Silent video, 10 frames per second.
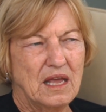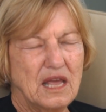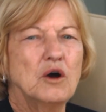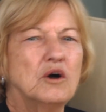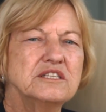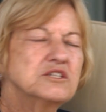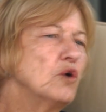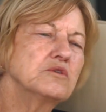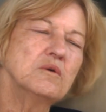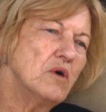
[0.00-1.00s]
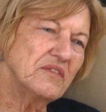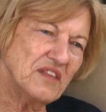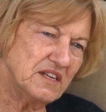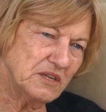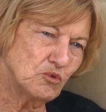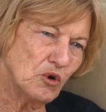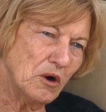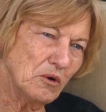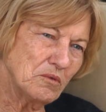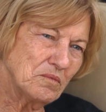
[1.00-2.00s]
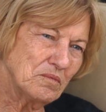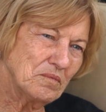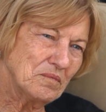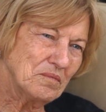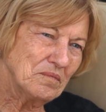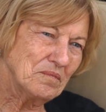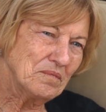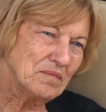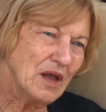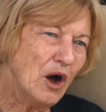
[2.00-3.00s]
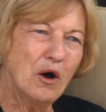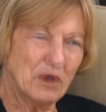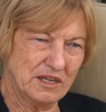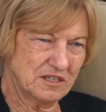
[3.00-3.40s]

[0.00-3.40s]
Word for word: He always told them what they did wrong, always.